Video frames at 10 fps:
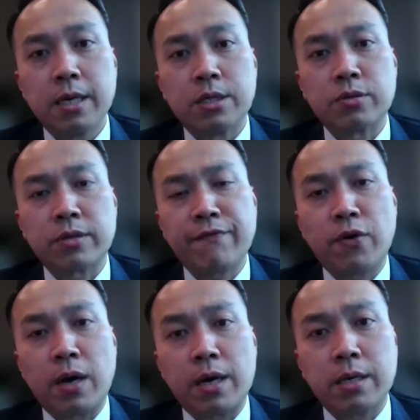So
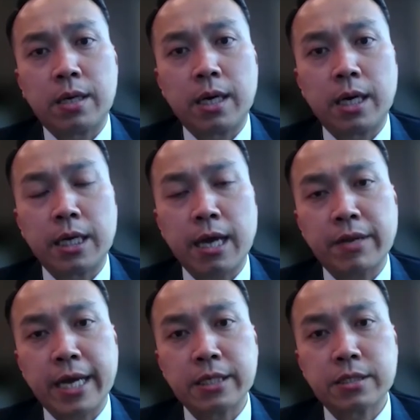therefore,
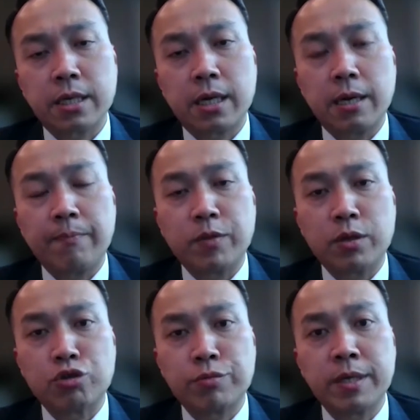nowadays,
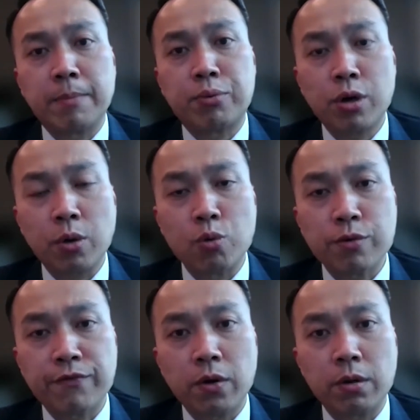the treatment
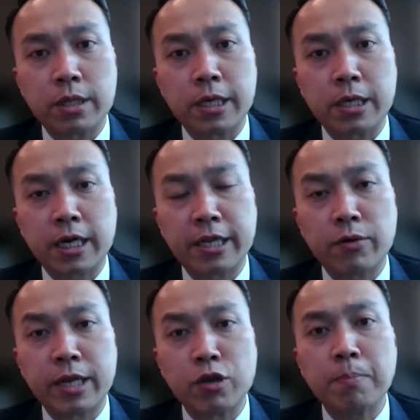approach for the
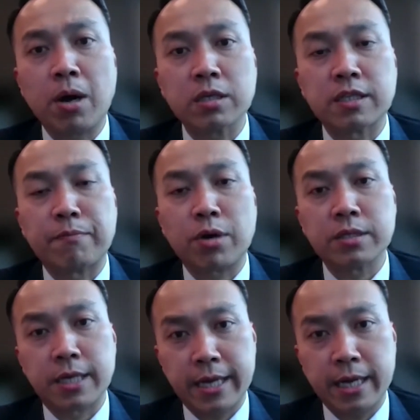clinically not positive
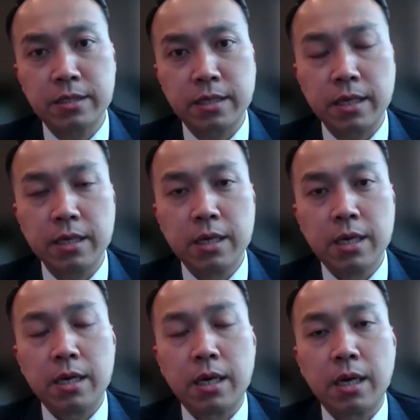prostate cancer
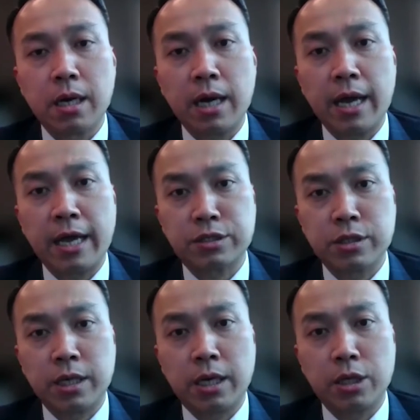
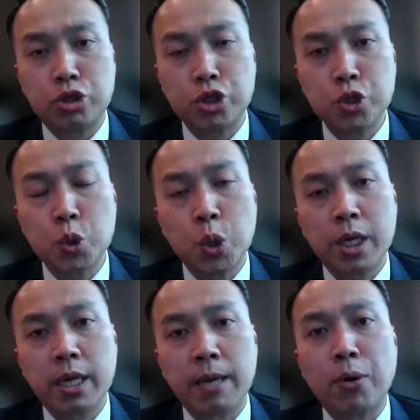has two
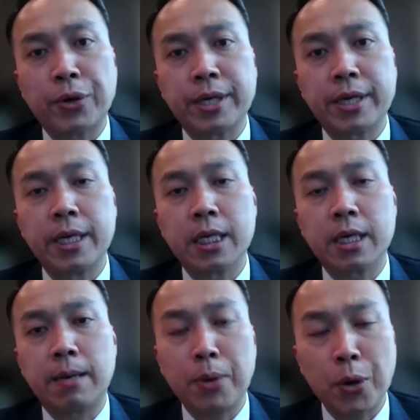important
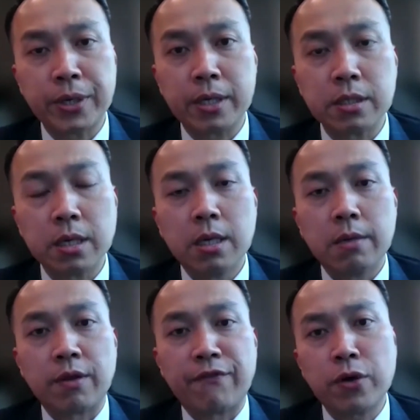components.
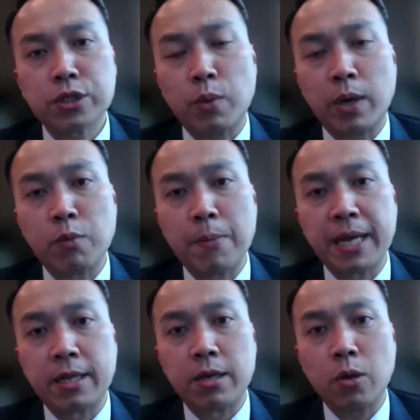The first one will
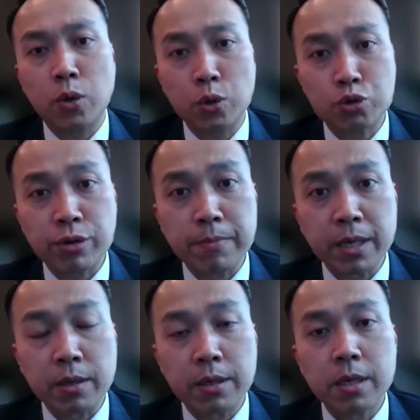be the local
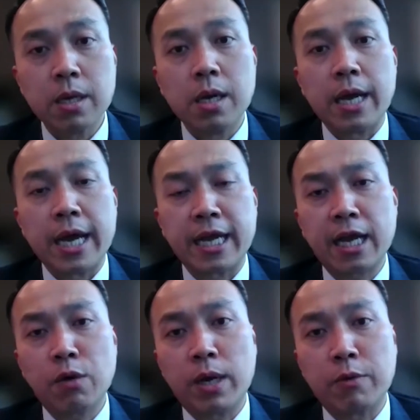treatment, and the
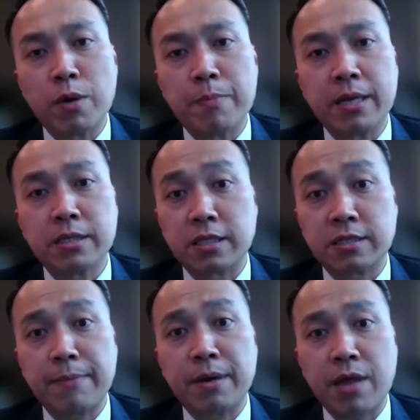other one will be the
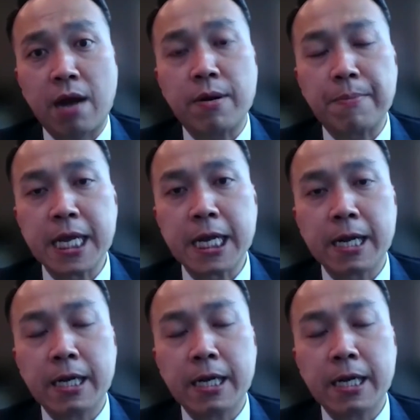systemic therapy.